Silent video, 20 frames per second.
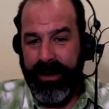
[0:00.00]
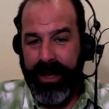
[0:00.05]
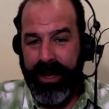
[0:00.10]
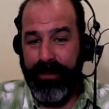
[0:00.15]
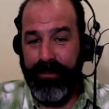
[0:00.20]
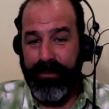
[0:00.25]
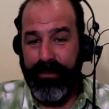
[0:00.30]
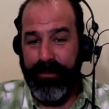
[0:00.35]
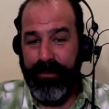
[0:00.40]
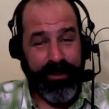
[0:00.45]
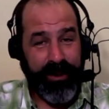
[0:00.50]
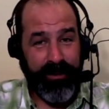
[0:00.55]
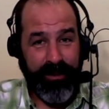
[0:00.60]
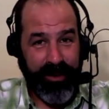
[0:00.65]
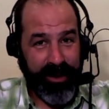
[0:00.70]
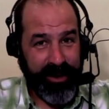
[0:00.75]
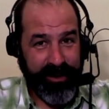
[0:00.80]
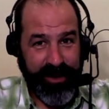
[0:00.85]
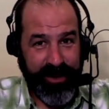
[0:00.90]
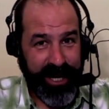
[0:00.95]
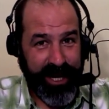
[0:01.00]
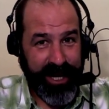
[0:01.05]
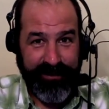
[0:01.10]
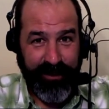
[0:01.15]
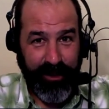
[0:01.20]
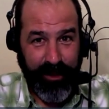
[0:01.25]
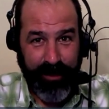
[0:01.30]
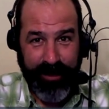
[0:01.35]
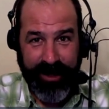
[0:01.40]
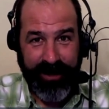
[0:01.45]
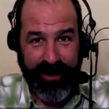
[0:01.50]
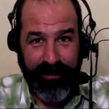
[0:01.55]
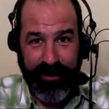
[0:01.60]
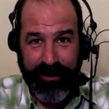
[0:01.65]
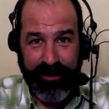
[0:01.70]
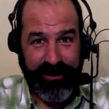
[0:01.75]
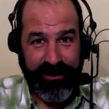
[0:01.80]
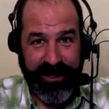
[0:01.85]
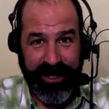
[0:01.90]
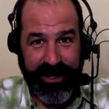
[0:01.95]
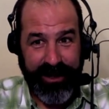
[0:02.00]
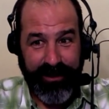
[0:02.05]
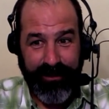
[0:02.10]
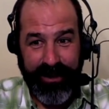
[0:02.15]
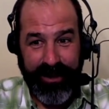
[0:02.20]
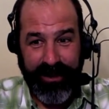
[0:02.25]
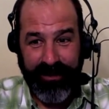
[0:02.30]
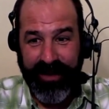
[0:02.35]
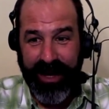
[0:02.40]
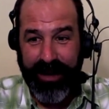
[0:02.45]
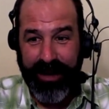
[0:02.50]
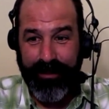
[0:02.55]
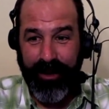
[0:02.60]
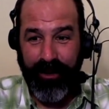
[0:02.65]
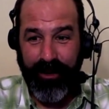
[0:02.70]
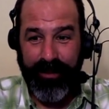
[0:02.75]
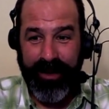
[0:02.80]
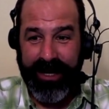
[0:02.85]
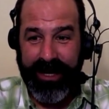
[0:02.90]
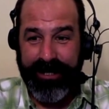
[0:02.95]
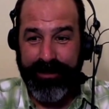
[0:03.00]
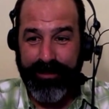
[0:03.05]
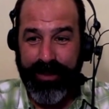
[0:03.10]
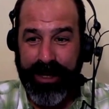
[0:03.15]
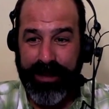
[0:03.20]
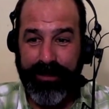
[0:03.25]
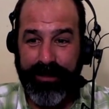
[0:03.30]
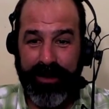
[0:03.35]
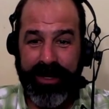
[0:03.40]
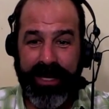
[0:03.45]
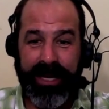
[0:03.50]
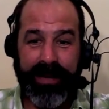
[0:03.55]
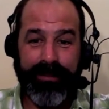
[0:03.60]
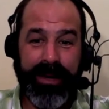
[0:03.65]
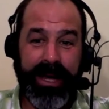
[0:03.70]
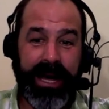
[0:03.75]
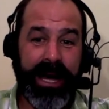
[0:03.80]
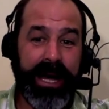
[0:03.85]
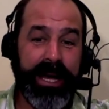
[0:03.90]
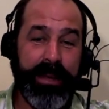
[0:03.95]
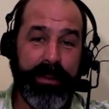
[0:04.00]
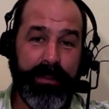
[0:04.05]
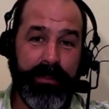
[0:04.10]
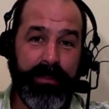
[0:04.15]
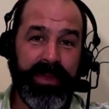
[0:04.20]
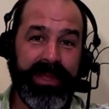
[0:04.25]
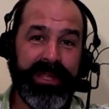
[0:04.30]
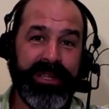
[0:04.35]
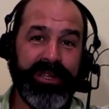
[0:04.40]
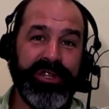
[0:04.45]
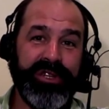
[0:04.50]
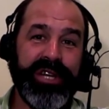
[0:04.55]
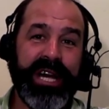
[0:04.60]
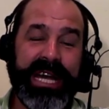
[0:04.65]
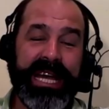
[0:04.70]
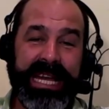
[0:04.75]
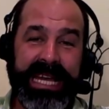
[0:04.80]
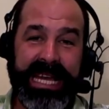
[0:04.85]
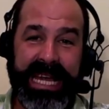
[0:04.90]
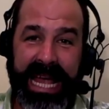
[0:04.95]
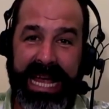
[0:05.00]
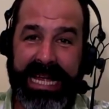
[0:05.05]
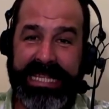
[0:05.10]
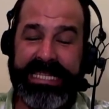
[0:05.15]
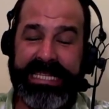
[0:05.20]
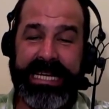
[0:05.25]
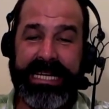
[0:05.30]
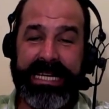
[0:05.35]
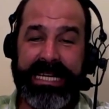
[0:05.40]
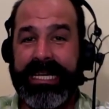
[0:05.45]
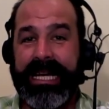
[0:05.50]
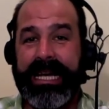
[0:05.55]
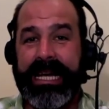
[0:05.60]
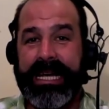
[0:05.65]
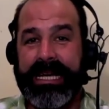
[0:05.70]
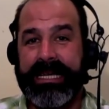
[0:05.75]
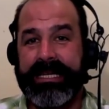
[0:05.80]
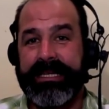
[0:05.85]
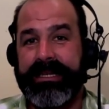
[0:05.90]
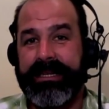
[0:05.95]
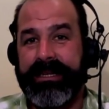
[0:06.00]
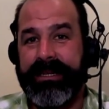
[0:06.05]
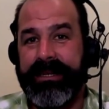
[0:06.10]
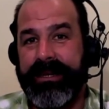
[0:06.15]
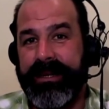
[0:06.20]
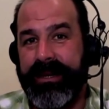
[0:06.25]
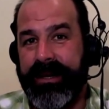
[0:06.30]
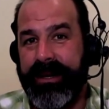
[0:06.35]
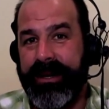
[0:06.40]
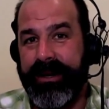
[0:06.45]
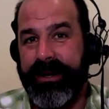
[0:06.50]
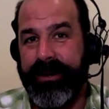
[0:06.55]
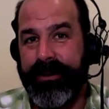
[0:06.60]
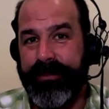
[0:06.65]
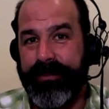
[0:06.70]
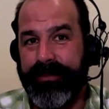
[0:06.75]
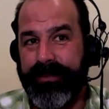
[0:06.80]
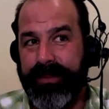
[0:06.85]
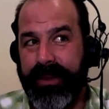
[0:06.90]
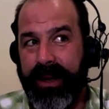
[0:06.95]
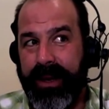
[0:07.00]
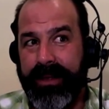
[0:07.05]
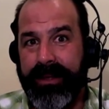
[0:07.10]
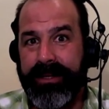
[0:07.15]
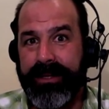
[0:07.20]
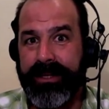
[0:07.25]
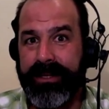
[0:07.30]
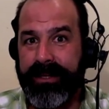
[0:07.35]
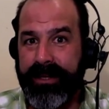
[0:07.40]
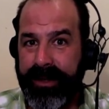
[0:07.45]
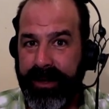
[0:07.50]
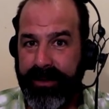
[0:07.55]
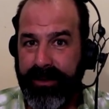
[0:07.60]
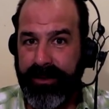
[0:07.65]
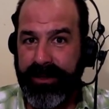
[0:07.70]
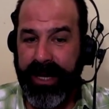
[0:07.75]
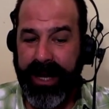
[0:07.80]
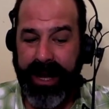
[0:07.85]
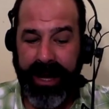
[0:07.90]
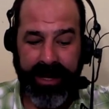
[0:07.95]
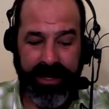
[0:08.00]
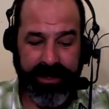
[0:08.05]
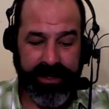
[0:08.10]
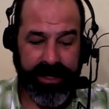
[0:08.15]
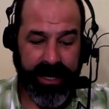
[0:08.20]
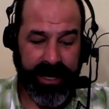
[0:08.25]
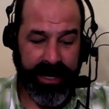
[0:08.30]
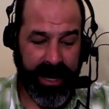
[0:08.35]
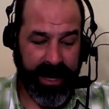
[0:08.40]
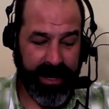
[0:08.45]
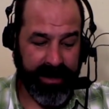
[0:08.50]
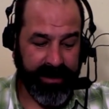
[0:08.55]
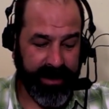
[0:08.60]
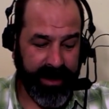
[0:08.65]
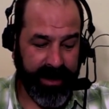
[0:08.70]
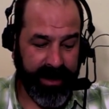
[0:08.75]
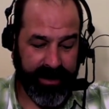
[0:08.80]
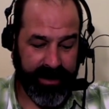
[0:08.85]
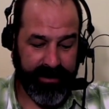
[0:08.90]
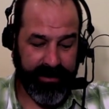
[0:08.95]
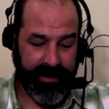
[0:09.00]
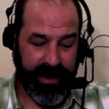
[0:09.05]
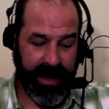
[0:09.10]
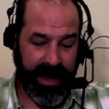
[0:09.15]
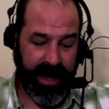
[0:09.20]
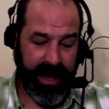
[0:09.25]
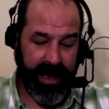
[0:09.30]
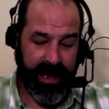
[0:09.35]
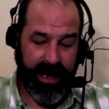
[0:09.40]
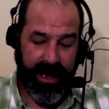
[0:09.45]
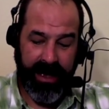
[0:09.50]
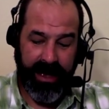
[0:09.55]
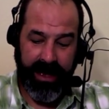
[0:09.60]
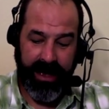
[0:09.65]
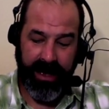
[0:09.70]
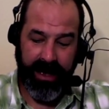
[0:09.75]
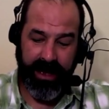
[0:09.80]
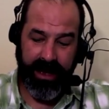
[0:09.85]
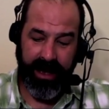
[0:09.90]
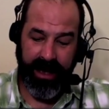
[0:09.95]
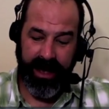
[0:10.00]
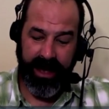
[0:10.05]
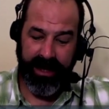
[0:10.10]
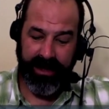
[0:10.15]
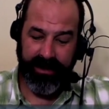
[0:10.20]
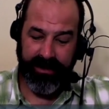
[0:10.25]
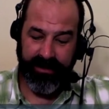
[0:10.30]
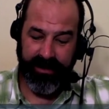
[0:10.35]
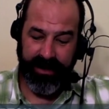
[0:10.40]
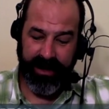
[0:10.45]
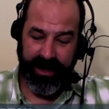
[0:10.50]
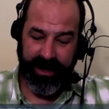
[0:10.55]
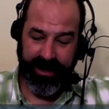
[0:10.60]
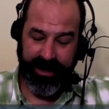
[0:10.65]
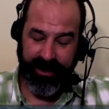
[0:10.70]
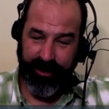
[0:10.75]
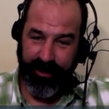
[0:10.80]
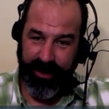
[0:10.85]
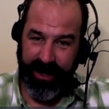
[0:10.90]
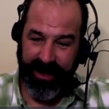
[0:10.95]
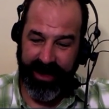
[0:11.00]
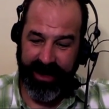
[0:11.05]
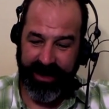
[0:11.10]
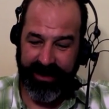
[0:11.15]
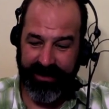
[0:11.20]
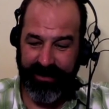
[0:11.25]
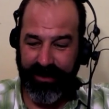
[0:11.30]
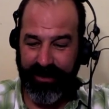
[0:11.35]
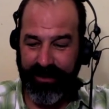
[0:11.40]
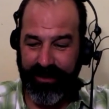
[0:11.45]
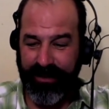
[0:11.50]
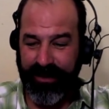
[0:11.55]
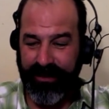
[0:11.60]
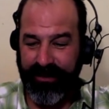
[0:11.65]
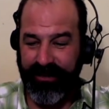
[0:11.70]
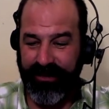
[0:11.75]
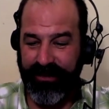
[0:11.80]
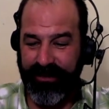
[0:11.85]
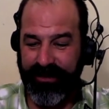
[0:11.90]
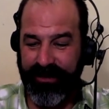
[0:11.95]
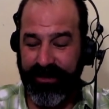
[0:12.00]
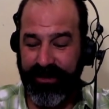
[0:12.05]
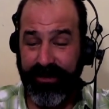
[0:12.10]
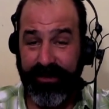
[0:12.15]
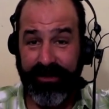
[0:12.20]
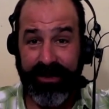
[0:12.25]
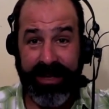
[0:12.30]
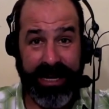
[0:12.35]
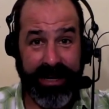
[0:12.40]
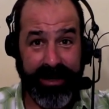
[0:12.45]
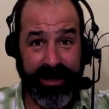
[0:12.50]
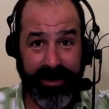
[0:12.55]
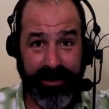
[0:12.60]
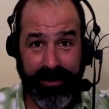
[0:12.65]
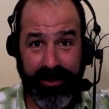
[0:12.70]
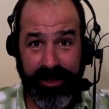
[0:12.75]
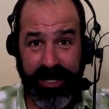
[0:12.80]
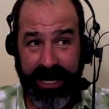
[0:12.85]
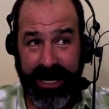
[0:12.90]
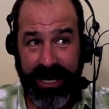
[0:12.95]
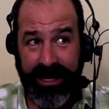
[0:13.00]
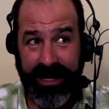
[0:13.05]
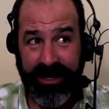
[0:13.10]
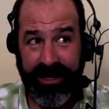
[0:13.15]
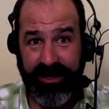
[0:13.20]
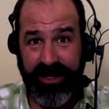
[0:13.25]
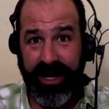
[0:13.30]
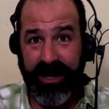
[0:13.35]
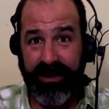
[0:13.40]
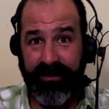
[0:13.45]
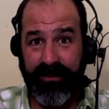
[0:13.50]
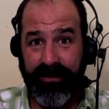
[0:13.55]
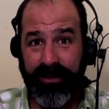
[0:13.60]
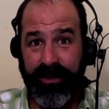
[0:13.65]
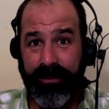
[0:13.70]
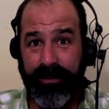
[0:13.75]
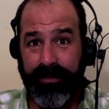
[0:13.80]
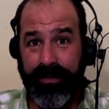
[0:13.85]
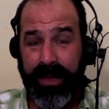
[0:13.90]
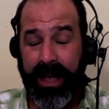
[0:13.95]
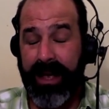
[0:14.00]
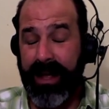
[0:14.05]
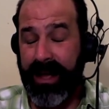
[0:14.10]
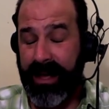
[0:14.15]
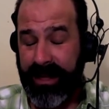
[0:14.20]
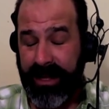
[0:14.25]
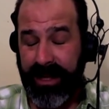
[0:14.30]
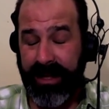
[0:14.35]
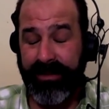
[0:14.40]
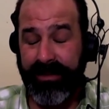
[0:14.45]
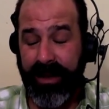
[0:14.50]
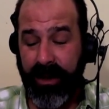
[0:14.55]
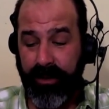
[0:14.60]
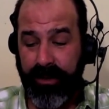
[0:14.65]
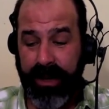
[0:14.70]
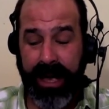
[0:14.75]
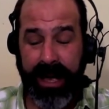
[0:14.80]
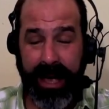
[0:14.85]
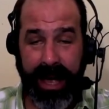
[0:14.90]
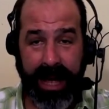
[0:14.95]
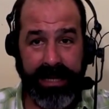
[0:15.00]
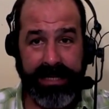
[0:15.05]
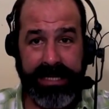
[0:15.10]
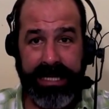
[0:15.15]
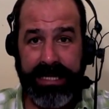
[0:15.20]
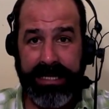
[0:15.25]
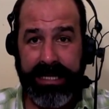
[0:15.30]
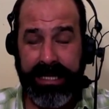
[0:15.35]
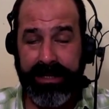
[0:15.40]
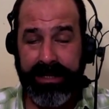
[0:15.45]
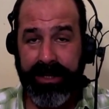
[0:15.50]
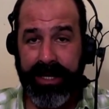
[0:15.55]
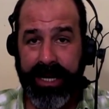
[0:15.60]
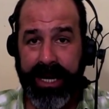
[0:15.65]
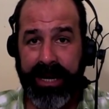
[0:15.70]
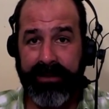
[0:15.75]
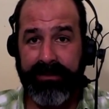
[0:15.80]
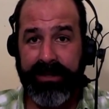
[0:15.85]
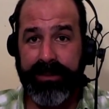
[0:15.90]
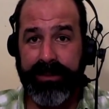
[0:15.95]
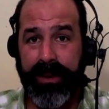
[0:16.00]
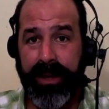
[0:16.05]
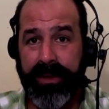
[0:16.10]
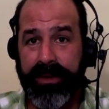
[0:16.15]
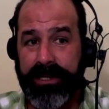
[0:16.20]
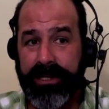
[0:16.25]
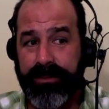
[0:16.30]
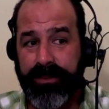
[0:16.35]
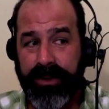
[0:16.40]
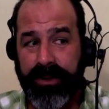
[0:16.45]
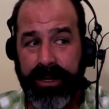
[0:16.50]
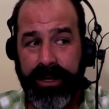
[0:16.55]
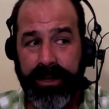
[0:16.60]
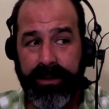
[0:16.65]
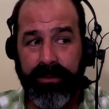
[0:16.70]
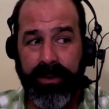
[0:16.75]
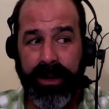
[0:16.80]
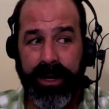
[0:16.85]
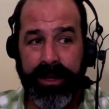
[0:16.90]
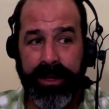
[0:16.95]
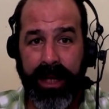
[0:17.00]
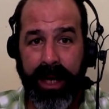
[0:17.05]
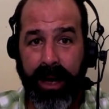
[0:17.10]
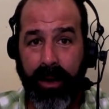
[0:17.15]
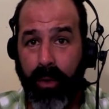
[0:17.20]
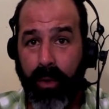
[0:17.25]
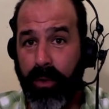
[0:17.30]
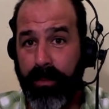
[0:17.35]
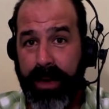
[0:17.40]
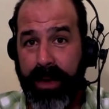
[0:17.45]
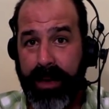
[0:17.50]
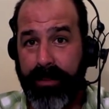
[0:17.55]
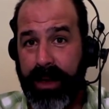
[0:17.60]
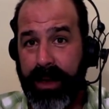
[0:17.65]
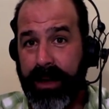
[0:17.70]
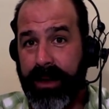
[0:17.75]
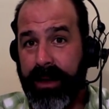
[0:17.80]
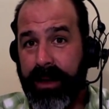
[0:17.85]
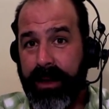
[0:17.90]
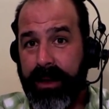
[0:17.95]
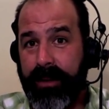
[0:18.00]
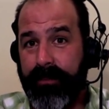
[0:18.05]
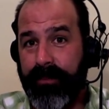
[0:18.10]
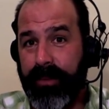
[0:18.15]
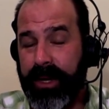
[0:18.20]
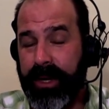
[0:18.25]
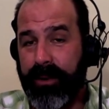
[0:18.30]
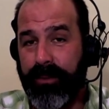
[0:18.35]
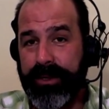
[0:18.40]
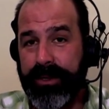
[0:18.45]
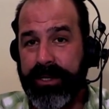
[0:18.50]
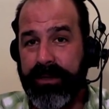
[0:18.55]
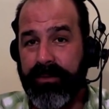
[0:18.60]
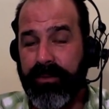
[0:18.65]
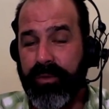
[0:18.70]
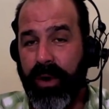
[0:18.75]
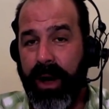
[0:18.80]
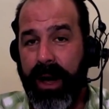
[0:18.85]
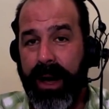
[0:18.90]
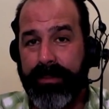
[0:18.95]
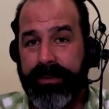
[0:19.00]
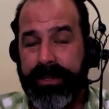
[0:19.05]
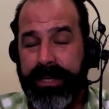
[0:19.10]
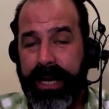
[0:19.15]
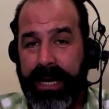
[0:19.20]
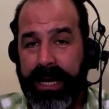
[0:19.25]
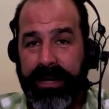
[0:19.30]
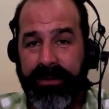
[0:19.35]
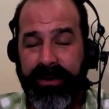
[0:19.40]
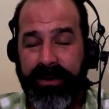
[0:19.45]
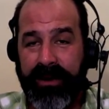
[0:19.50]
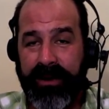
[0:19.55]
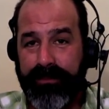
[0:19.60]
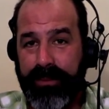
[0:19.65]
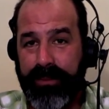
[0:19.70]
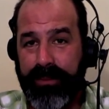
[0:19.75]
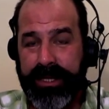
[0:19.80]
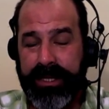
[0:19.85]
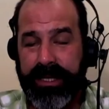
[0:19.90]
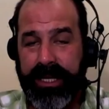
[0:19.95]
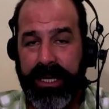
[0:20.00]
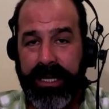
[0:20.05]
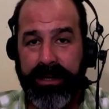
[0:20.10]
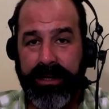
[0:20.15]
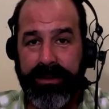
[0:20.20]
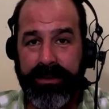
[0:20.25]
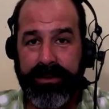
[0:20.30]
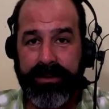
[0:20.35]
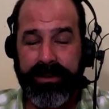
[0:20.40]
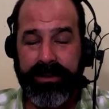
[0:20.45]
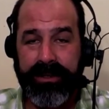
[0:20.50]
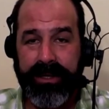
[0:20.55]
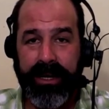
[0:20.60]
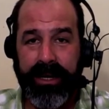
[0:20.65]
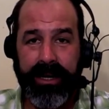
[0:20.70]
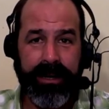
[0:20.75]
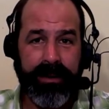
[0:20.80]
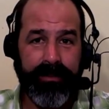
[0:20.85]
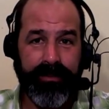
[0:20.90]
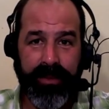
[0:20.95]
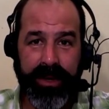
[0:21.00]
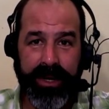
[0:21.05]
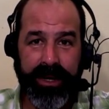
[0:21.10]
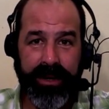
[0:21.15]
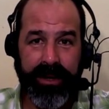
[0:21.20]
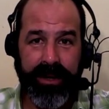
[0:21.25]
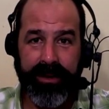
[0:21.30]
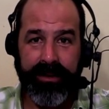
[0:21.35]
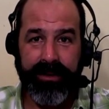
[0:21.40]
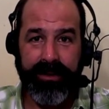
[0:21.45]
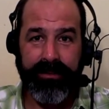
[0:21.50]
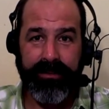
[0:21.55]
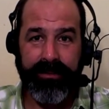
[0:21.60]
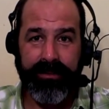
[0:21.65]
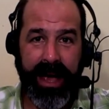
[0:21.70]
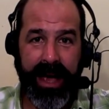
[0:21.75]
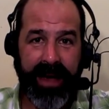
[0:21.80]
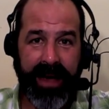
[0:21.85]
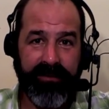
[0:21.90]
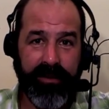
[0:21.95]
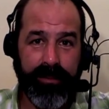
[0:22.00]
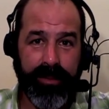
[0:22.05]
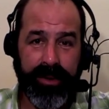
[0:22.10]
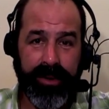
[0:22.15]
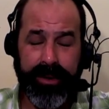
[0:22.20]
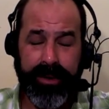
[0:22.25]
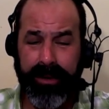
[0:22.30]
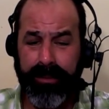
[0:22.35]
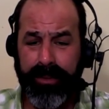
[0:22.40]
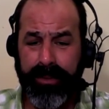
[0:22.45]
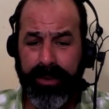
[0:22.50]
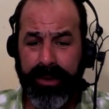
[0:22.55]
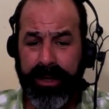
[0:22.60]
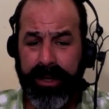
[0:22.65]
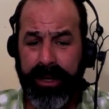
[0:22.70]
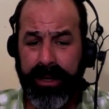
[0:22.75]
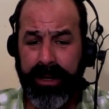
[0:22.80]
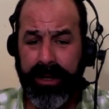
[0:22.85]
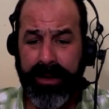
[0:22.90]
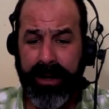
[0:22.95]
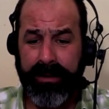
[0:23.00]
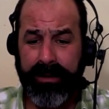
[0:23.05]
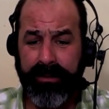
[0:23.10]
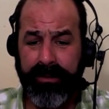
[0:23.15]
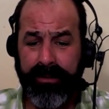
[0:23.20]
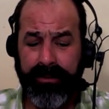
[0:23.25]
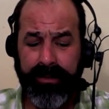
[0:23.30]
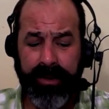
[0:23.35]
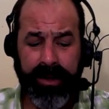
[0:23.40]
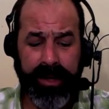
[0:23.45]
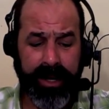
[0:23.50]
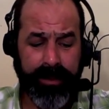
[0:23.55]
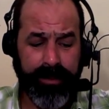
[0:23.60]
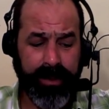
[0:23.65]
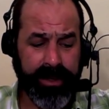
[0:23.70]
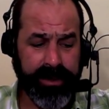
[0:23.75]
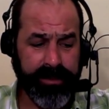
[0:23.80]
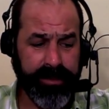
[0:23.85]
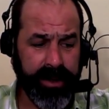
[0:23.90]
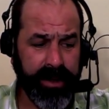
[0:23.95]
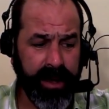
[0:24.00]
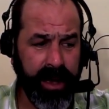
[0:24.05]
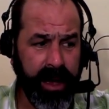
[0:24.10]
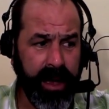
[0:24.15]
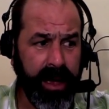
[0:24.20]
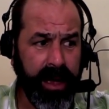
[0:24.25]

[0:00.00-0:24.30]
It must be really transformative when you see the real demo because people keep cutting gigantic checks, um, and this is another gigantic check. yeah, that's and, true and you know what I mean. Like this is this is yet another gigantic check from eh, it, okay, AT and T is on kind of a spending spree right now, or maybe you know once you've dropped eighty five billion dollars, um, you know another half a billion or billion here and there doesn't feel like much, but